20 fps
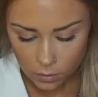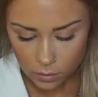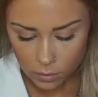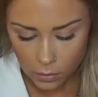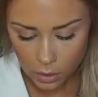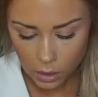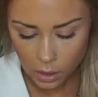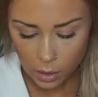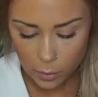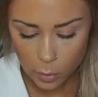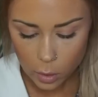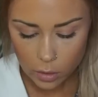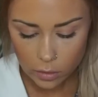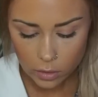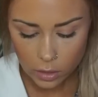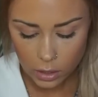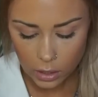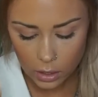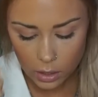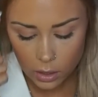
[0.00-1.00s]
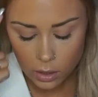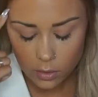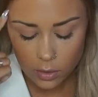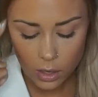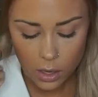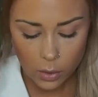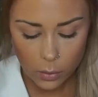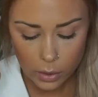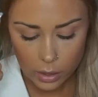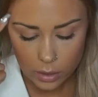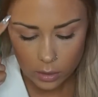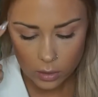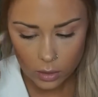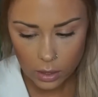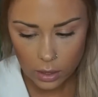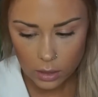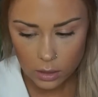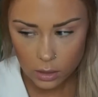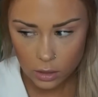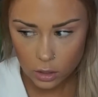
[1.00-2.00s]
My camera overheated and then I went
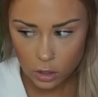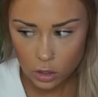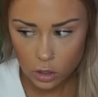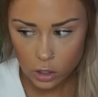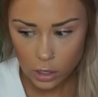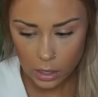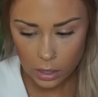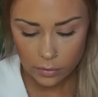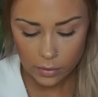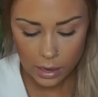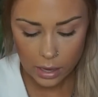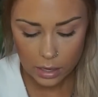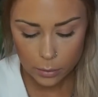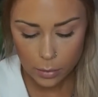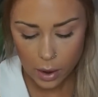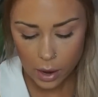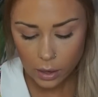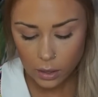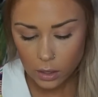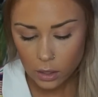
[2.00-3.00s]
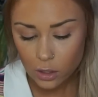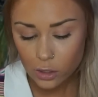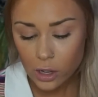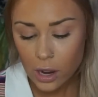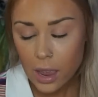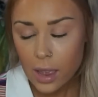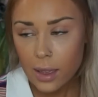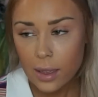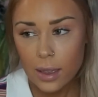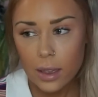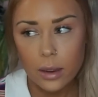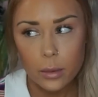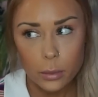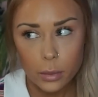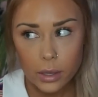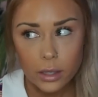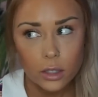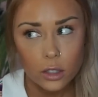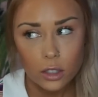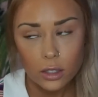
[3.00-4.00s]
outside to check if I had a package, and
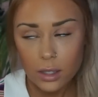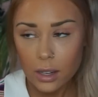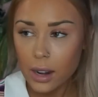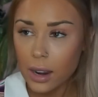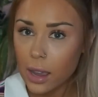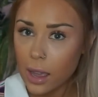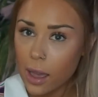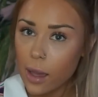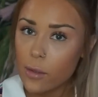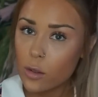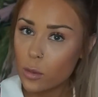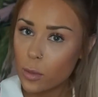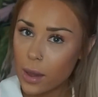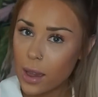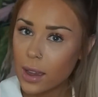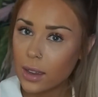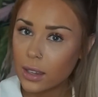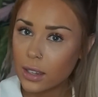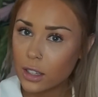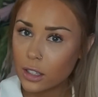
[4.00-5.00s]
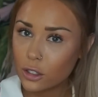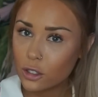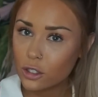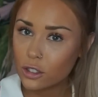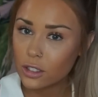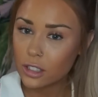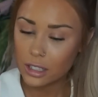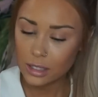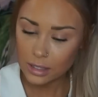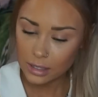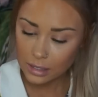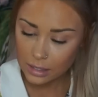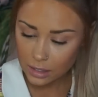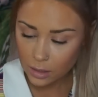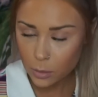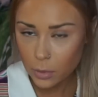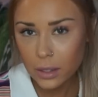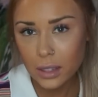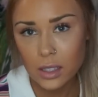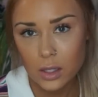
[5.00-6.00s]
bitch did I have a package, because it's
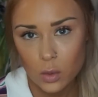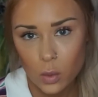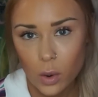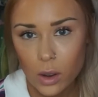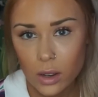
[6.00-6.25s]
the biggest